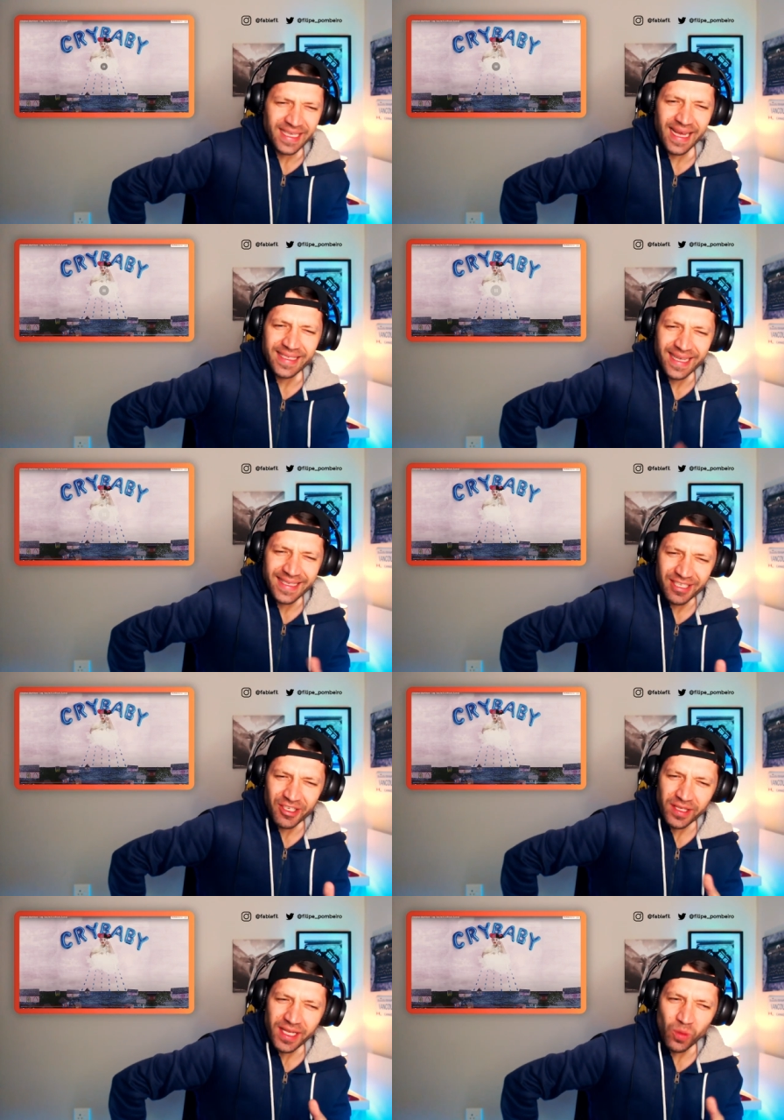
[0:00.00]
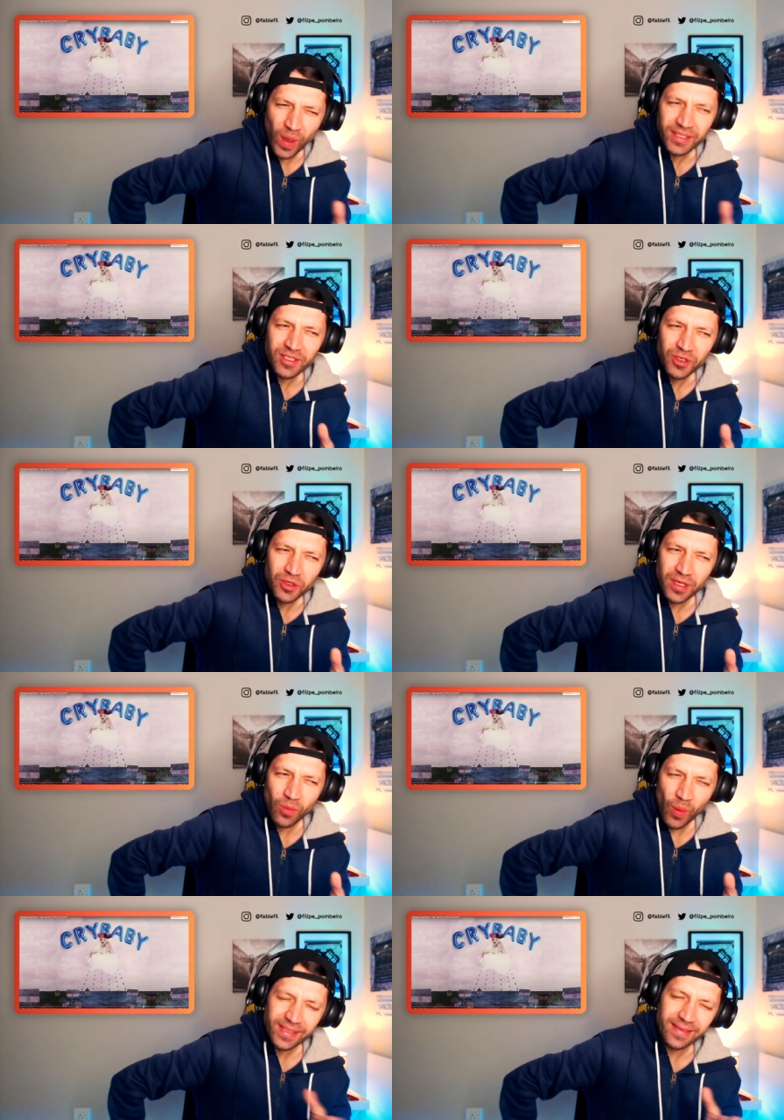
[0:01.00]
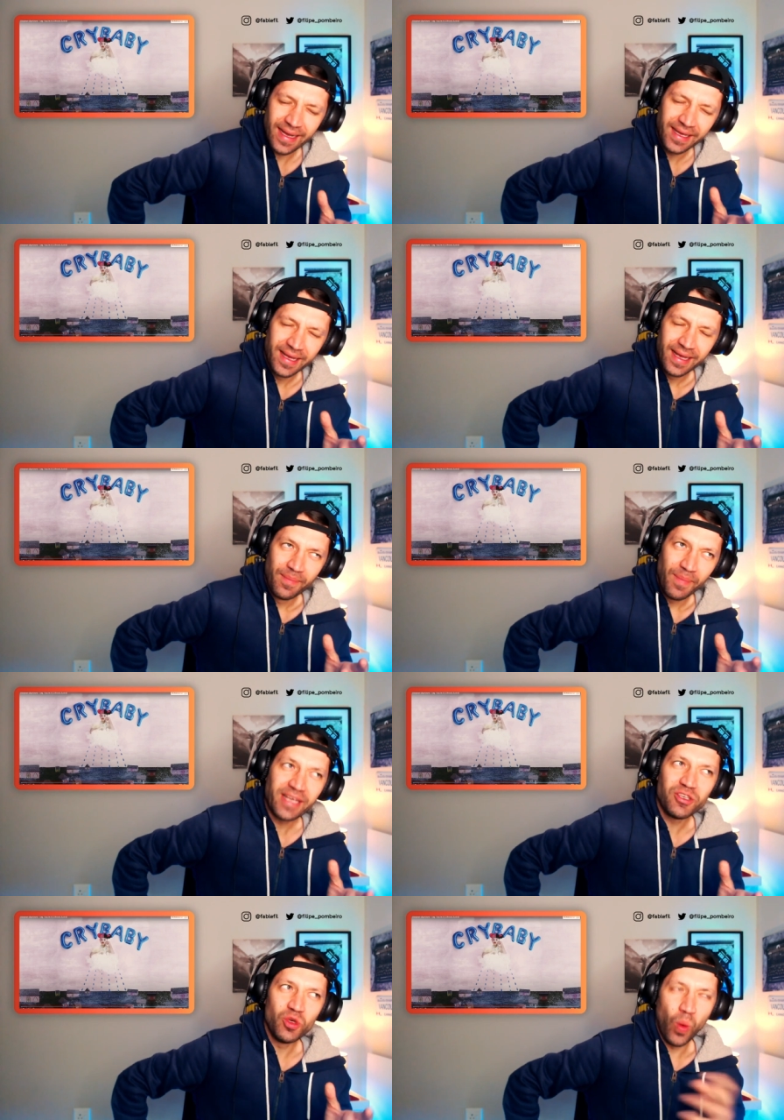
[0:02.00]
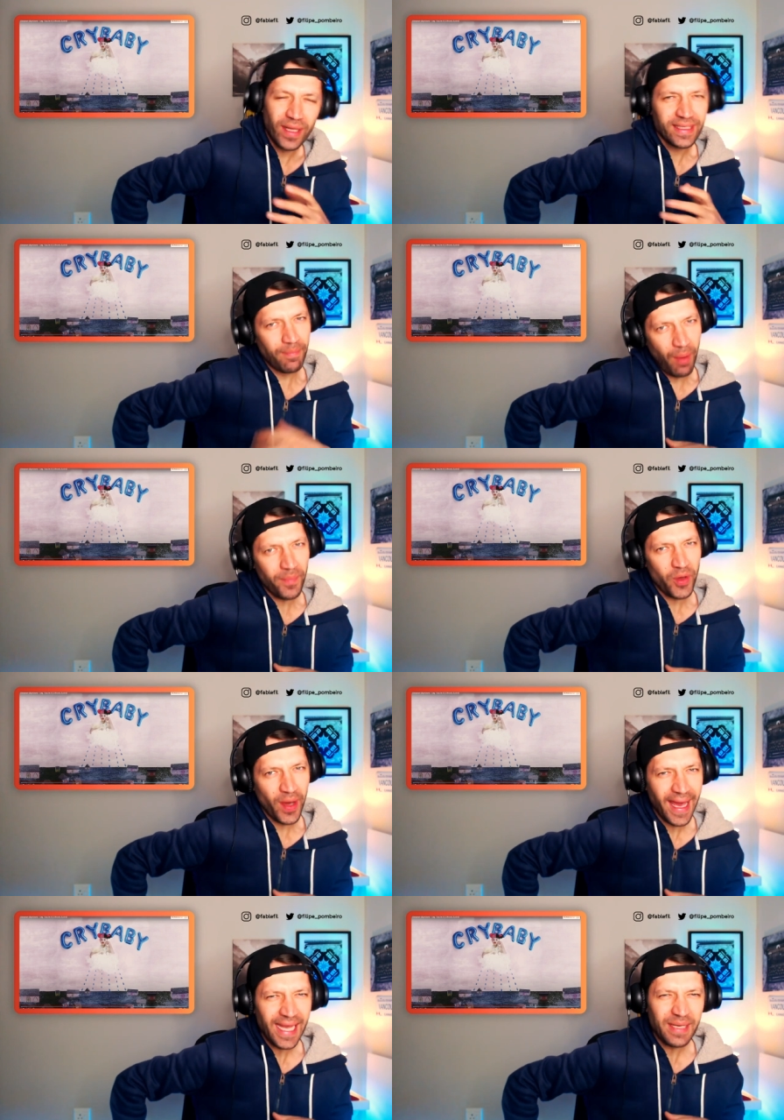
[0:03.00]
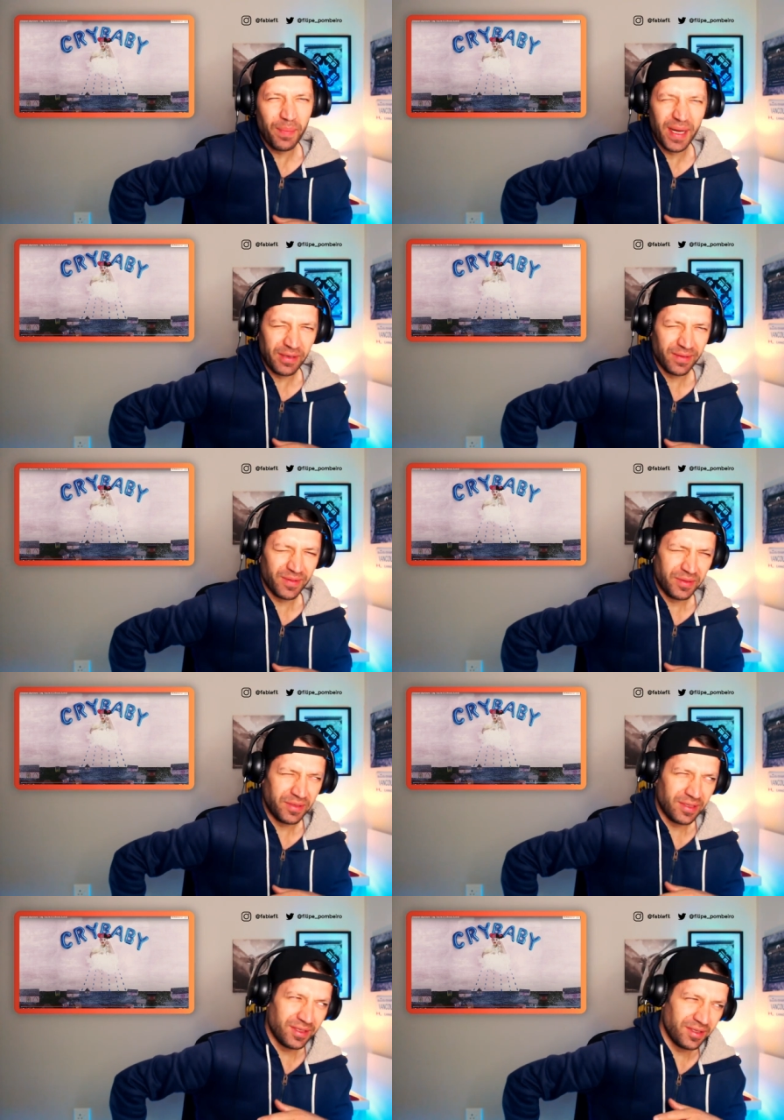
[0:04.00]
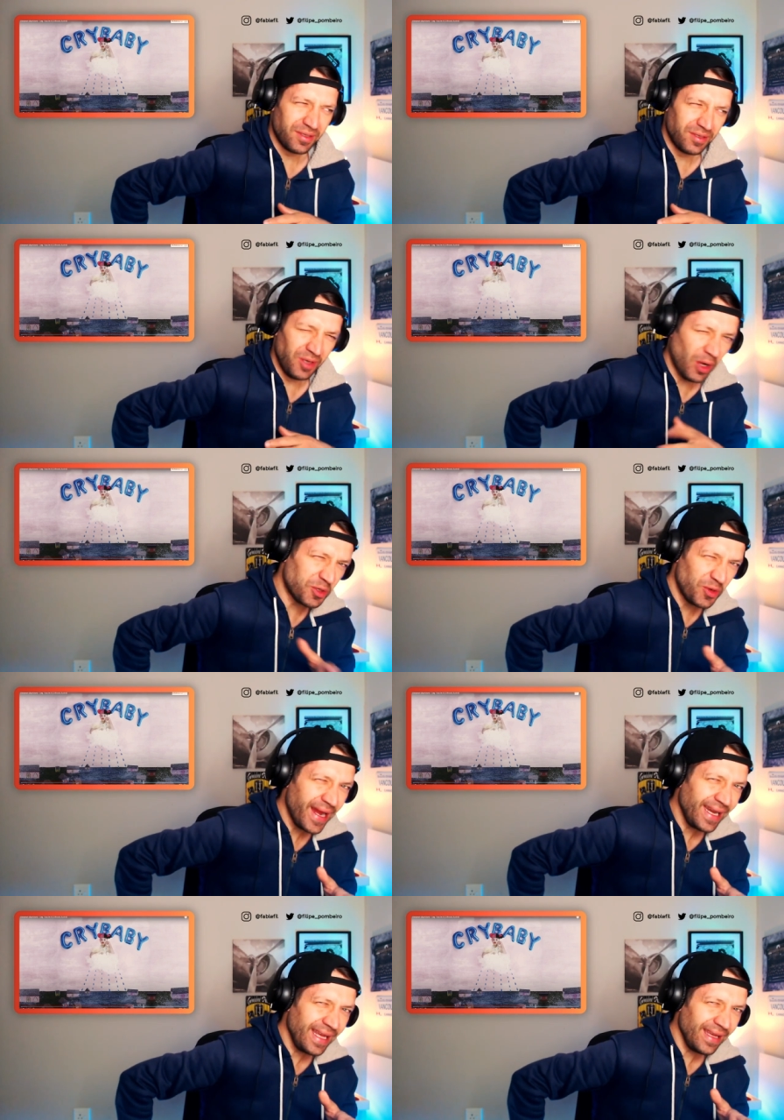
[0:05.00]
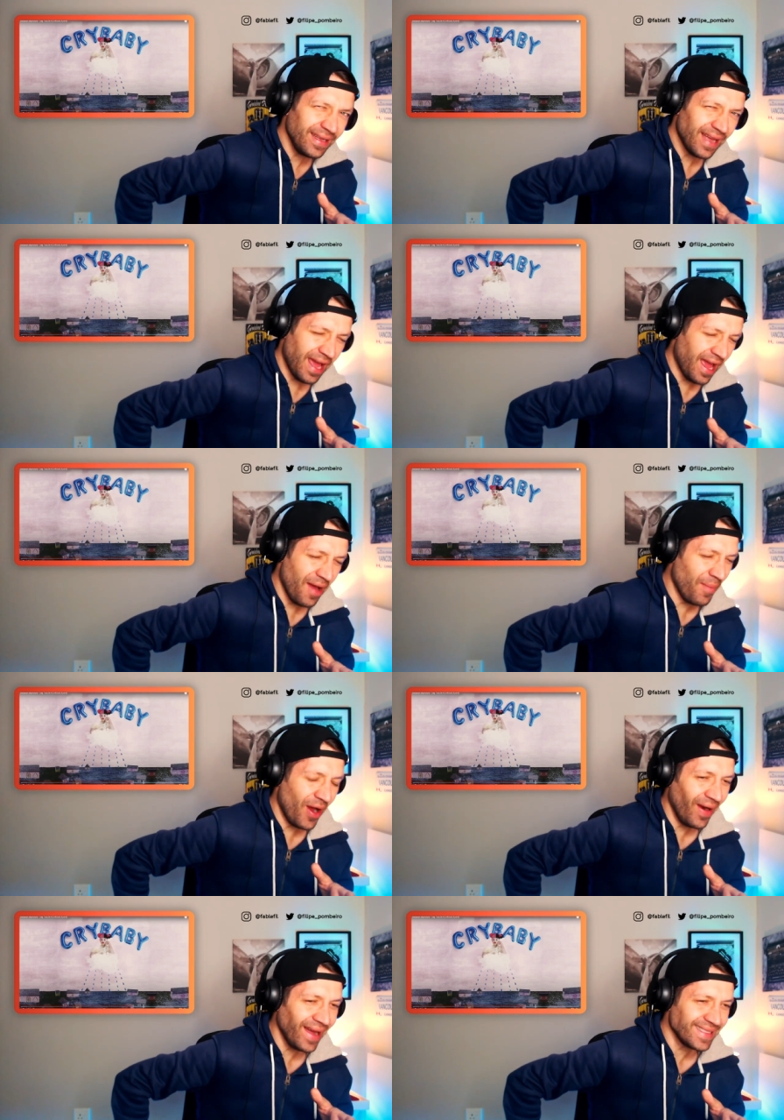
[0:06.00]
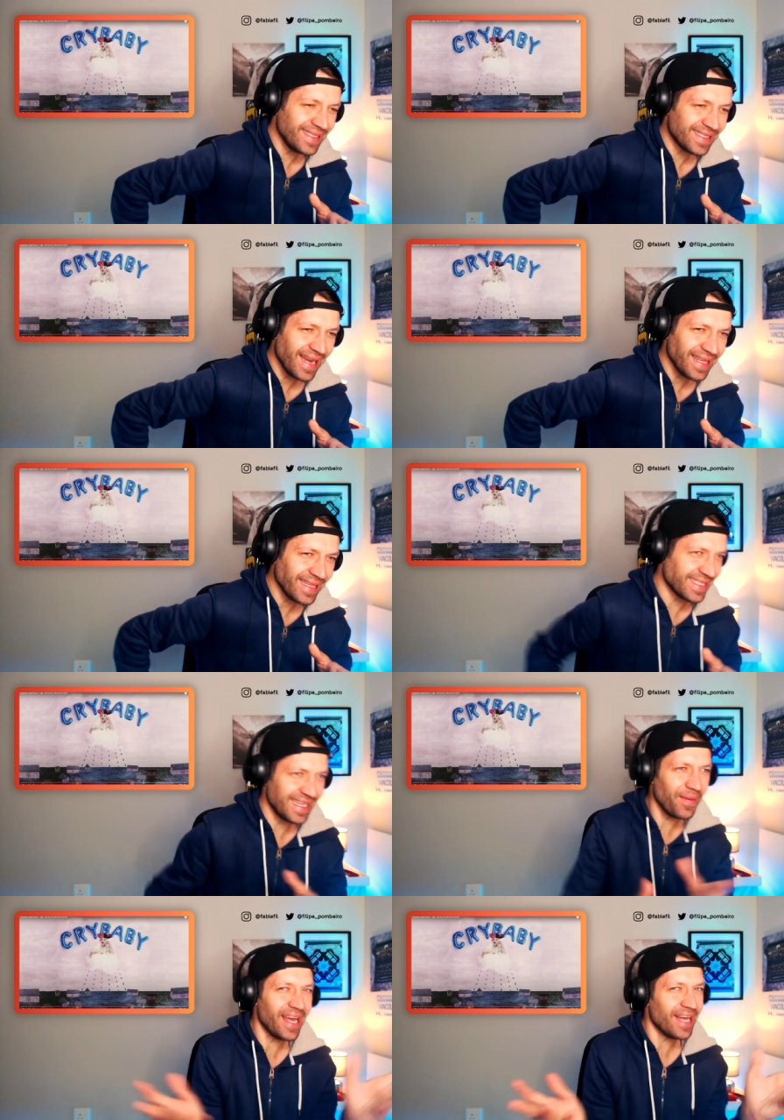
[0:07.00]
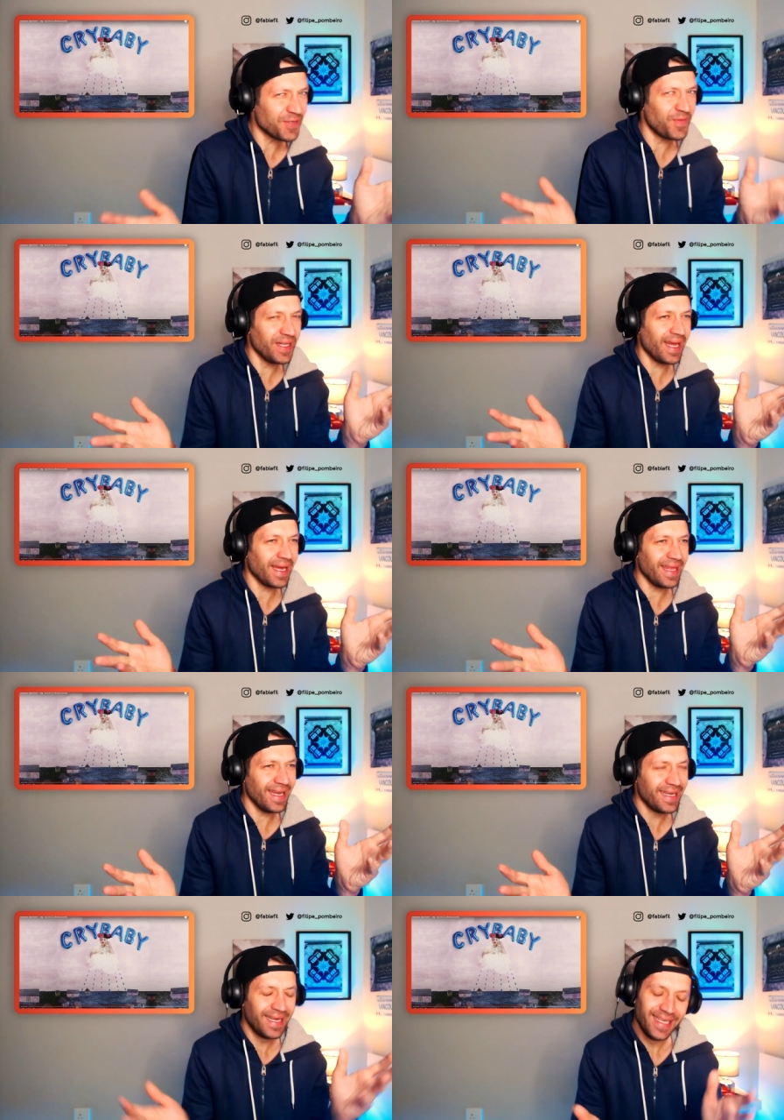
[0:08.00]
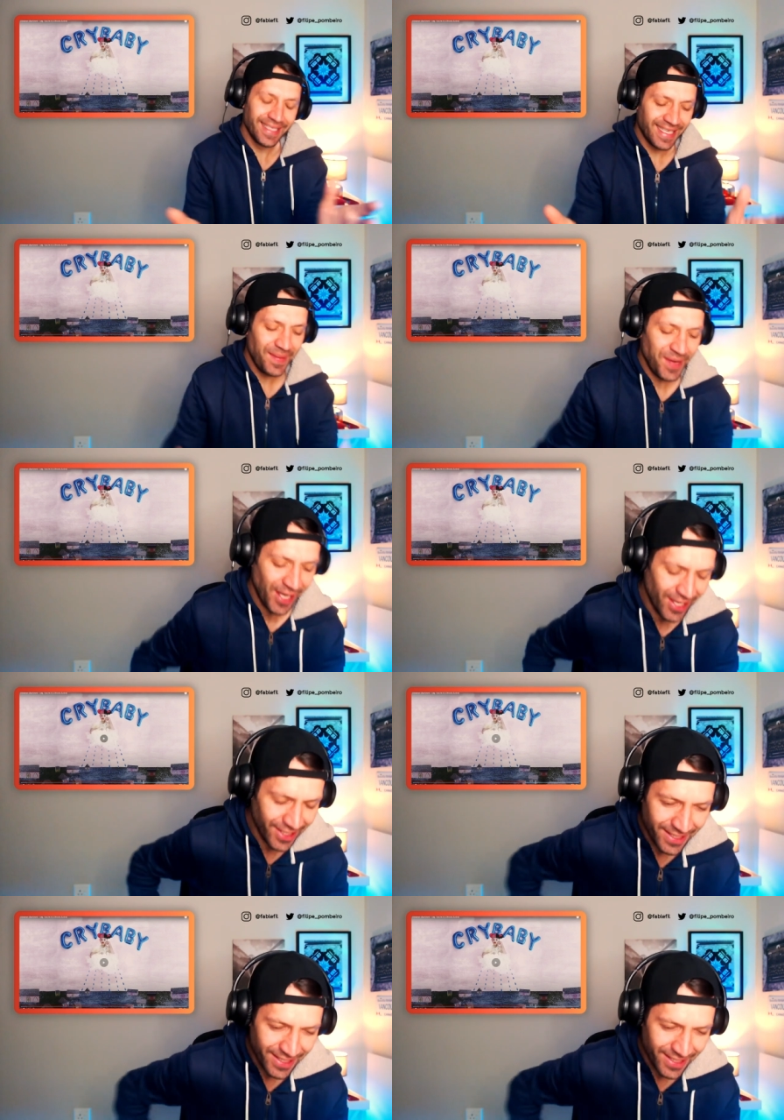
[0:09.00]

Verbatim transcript: It's, it's, song that wants you to, want, like, makes you want to bob your head, but not really? Am I right in saying that? Does anybody else feel like that? Just let me know.